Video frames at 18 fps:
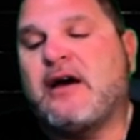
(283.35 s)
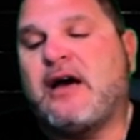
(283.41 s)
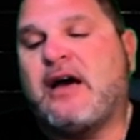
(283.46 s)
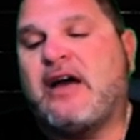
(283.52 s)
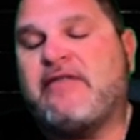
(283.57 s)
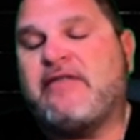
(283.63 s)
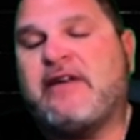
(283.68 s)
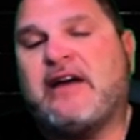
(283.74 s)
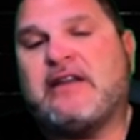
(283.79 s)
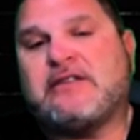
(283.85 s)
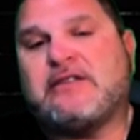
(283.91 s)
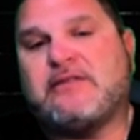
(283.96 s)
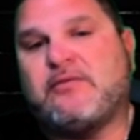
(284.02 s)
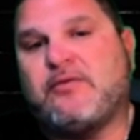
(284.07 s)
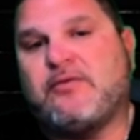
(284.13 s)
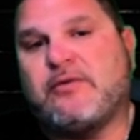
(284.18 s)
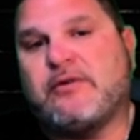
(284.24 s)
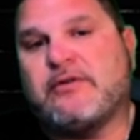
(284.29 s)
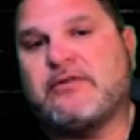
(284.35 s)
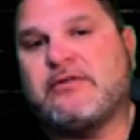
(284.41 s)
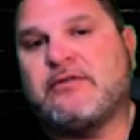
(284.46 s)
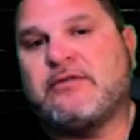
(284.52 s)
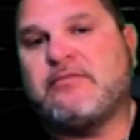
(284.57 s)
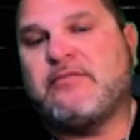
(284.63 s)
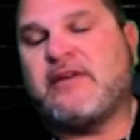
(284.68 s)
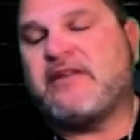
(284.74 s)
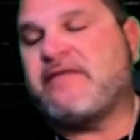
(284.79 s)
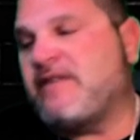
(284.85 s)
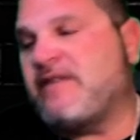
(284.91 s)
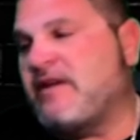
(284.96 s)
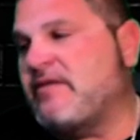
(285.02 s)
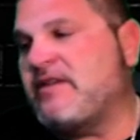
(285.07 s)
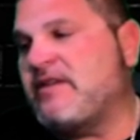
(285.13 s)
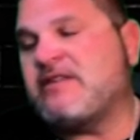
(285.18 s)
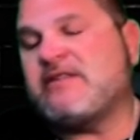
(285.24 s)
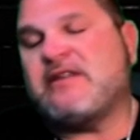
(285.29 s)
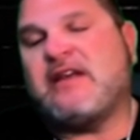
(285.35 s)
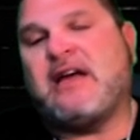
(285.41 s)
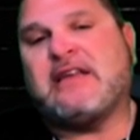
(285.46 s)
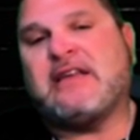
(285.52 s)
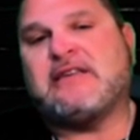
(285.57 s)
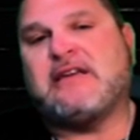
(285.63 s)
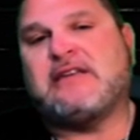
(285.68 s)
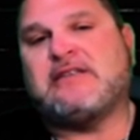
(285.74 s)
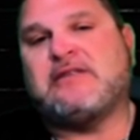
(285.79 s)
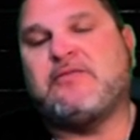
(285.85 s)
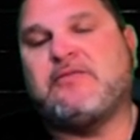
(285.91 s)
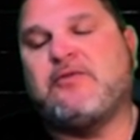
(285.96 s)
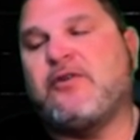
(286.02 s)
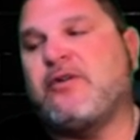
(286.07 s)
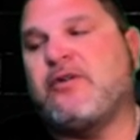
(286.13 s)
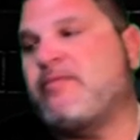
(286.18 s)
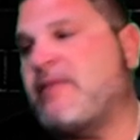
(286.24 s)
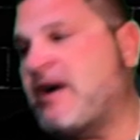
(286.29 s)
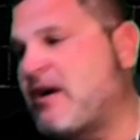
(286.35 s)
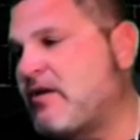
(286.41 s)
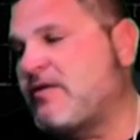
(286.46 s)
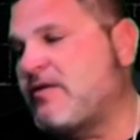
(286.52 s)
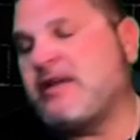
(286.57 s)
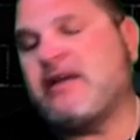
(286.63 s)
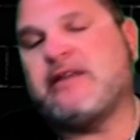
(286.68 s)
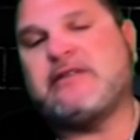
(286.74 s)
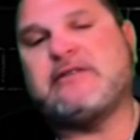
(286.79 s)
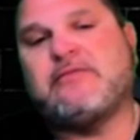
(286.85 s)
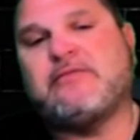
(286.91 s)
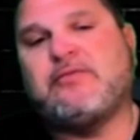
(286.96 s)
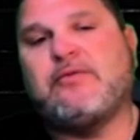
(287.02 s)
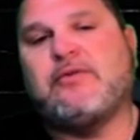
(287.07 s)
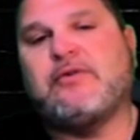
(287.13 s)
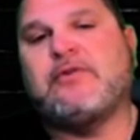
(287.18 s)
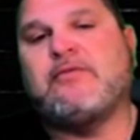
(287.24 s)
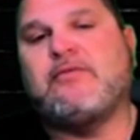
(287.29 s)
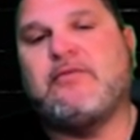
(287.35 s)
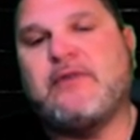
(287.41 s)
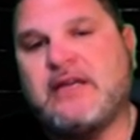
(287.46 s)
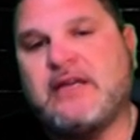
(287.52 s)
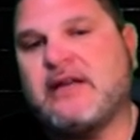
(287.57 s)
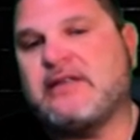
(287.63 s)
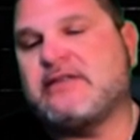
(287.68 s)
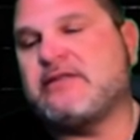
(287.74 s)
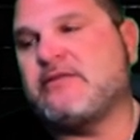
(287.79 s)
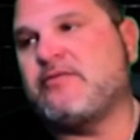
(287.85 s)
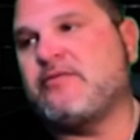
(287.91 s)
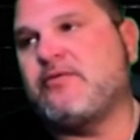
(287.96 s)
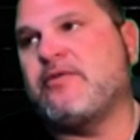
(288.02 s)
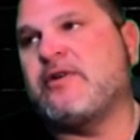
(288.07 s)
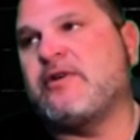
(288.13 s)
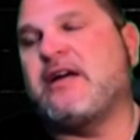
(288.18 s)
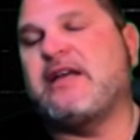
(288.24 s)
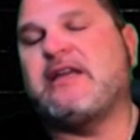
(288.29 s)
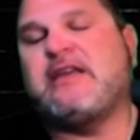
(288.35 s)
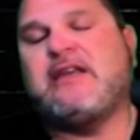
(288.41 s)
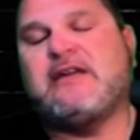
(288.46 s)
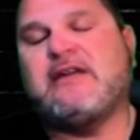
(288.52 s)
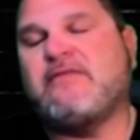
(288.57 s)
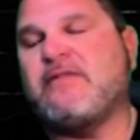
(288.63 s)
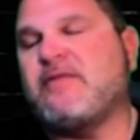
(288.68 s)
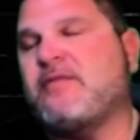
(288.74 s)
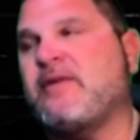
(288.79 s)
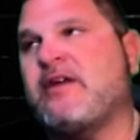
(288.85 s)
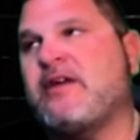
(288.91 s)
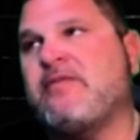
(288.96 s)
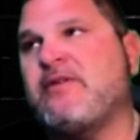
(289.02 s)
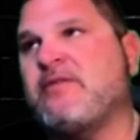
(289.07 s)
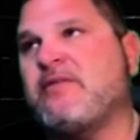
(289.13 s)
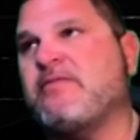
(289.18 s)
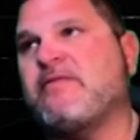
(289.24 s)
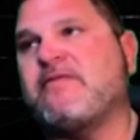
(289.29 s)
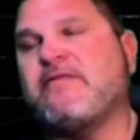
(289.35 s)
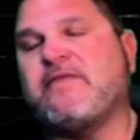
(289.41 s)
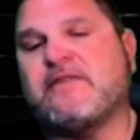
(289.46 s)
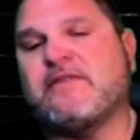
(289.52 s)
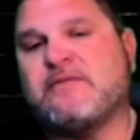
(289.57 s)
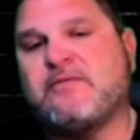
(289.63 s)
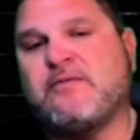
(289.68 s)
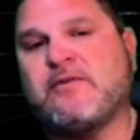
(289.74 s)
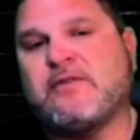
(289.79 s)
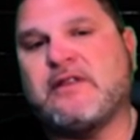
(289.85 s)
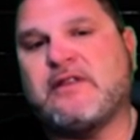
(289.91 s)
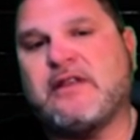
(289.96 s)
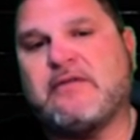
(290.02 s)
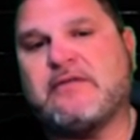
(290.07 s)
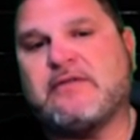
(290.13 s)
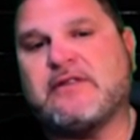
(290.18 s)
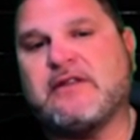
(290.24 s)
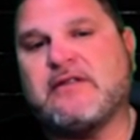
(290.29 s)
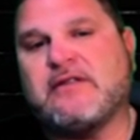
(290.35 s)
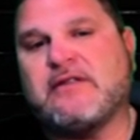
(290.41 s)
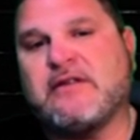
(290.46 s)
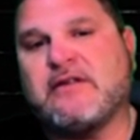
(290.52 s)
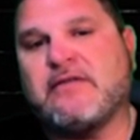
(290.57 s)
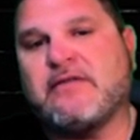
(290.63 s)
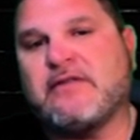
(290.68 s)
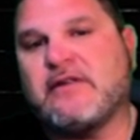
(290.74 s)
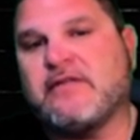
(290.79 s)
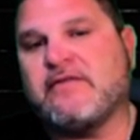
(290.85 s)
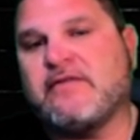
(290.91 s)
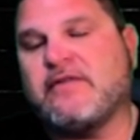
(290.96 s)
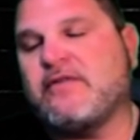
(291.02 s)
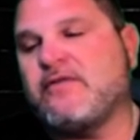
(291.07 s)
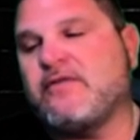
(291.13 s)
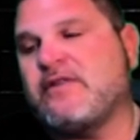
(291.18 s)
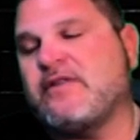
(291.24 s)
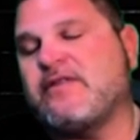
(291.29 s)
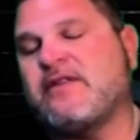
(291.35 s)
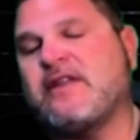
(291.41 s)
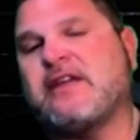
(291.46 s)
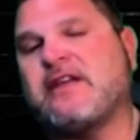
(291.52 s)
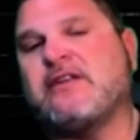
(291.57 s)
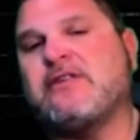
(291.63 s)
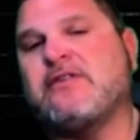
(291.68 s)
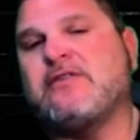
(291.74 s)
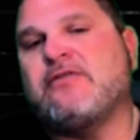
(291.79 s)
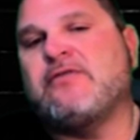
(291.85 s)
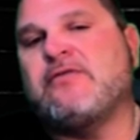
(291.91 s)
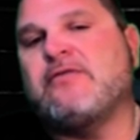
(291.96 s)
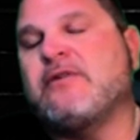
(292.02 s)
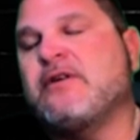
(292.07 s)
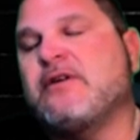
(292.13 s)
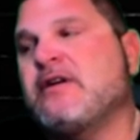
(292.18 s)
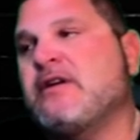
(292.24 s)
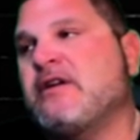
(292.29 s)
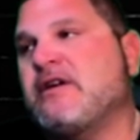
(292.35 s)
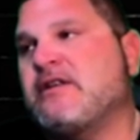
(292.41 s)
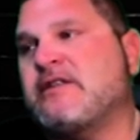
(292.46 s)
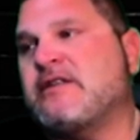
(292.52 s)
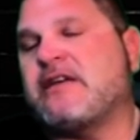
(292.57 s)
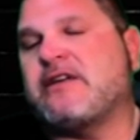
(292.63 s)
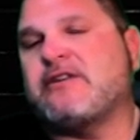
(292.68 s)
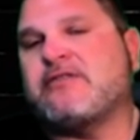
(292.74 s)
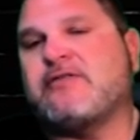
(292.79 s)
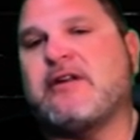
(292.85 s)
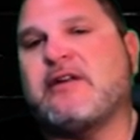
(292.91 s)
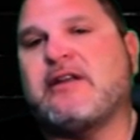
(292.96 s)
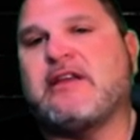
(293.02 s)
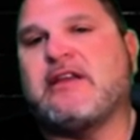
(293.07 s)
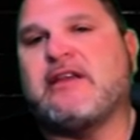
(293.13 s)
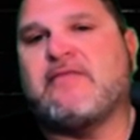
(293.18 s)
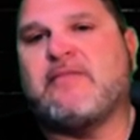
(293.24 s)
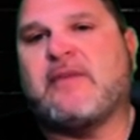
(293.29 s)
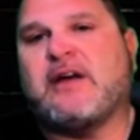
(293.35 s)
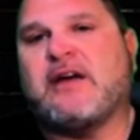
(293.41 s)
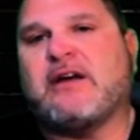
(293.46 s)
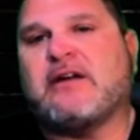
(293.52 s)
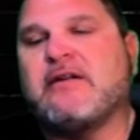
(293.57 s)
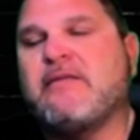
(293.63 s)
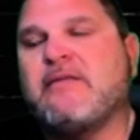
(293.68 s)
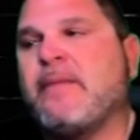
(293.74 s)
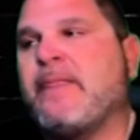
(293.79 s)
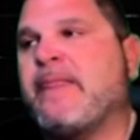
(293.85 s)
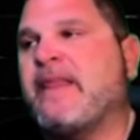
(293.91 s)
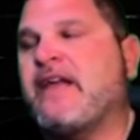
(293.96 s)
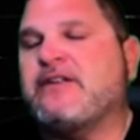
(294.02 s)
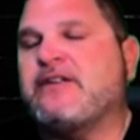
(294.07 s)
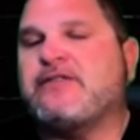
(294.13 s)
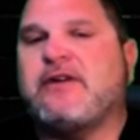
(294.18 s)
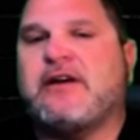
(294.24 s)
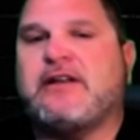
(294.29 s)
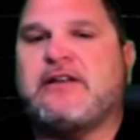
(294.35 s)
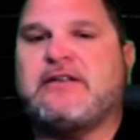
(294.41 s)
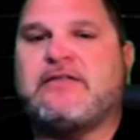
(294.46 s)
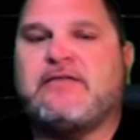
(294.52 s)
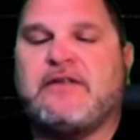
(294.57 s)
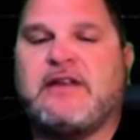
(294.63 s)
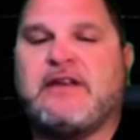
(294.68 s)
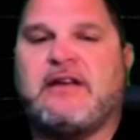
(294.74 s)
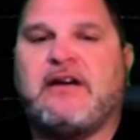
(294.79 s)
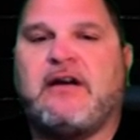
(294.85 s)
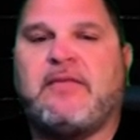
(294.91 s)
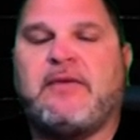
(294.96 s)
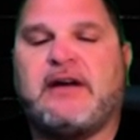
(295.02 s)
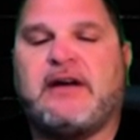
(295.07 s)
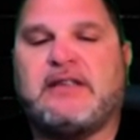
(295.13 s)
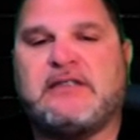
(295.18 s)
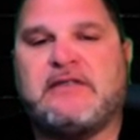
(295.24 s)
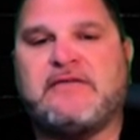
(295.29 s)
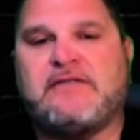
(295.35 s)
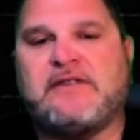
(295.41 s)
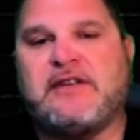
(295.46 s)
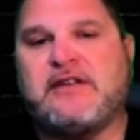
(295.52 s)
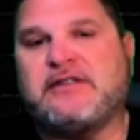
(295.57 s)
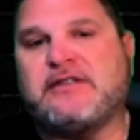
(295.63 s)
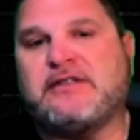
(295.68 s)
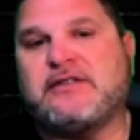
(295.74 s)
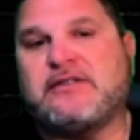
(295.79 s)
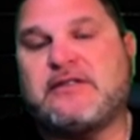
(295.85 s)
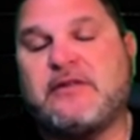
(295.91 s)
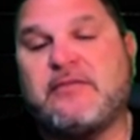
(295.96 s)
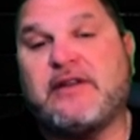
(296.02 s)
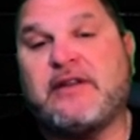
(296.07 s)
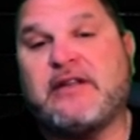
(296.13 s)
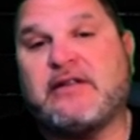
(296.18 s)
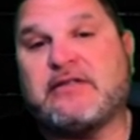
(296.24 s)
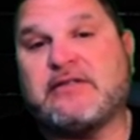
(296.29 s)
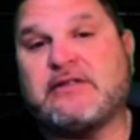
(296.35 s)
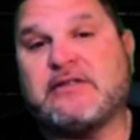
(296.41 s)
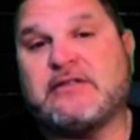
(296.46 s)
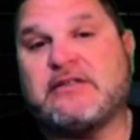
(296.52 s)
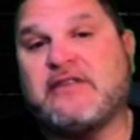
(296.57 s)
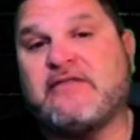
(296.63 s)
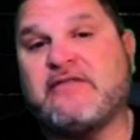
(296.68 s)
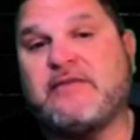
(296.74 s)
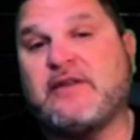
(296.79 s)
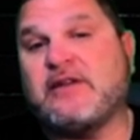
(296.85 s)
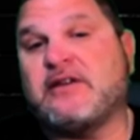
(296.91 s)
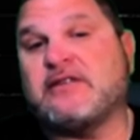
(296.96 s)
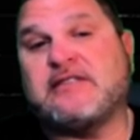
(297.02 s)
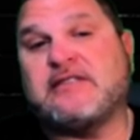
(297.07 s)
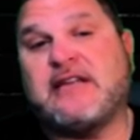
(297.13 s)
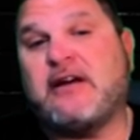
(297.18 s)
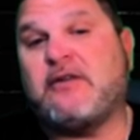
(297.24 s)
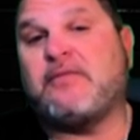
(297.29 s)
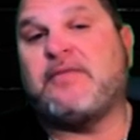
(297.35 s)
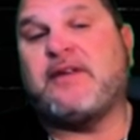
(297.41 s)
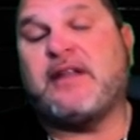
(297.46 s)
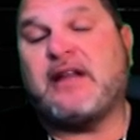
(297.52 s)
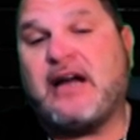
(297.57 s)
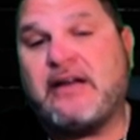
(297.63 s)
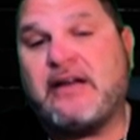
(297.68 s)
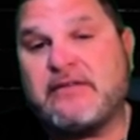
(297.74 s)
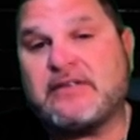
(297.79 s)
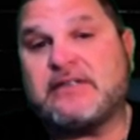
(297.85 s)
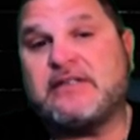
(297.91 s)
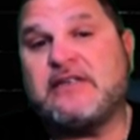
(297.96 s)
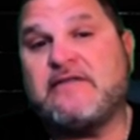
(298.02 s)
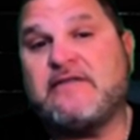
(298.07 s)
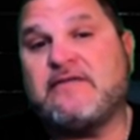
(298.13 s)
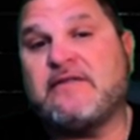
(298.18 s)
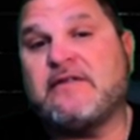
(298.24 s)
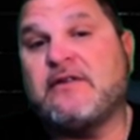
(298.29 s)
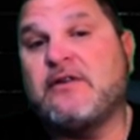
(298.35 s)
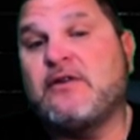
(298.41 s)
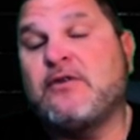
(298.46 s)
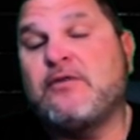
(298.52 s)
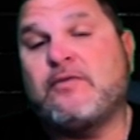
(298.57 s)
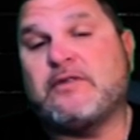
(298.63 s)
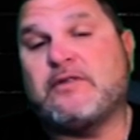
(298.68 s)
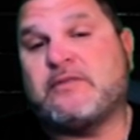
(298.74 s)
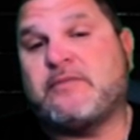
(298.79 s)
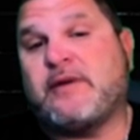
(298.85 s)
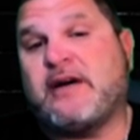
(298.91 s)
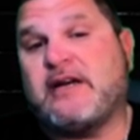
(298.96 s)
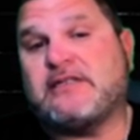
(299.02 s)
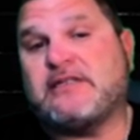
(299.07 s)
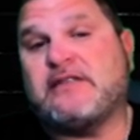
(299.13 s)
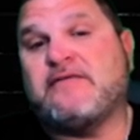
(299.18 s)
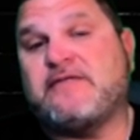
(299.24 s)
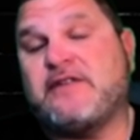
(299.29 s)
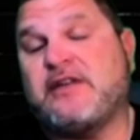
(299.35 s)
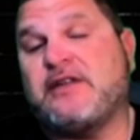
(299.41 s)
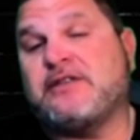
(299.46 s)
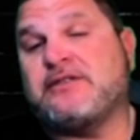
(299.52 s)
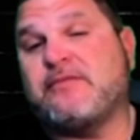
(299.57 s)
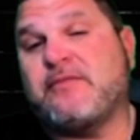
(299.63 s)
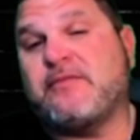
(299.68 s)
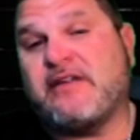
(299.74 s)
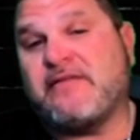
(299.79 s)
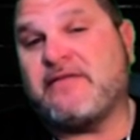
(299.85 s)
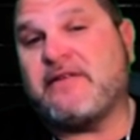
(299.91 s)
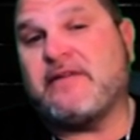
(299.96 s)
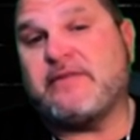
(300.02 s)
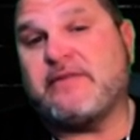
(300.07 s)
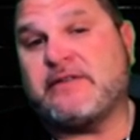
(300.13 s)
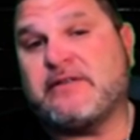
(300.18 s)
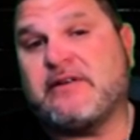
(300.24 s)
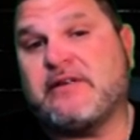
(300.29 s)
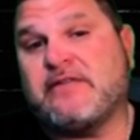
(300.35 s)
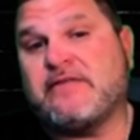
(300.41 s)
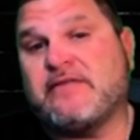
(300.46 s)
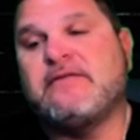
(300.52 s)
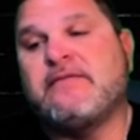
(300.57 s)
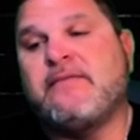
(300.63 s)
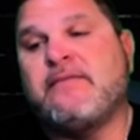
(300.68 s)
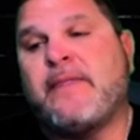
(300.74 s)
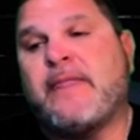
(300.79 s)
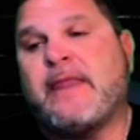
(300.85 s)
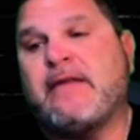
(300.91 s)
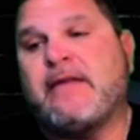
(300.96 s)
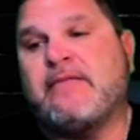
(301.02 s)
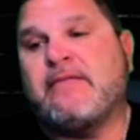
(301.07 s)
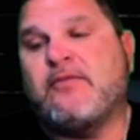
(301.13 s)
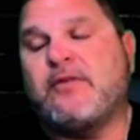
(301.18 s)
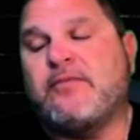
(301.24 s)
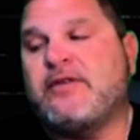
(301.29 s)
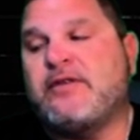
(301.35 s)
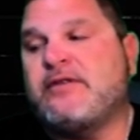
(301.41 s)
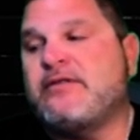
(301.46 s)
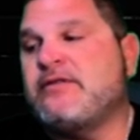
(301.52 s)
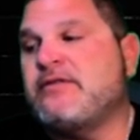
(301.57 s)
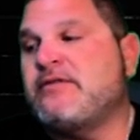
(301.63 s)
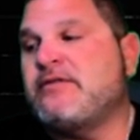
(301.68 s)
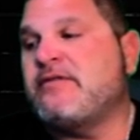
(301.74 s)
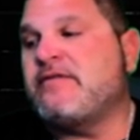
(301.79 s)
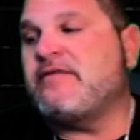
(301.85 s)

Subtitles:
I've had support. My family has had support. Marilyn had support. We had support. I can't repay people for the support that I was given. The only thing that I can do is I can try to give back and try to create a positive change in somebody else's life, because the help that I received was a positive change in my family's life. Women and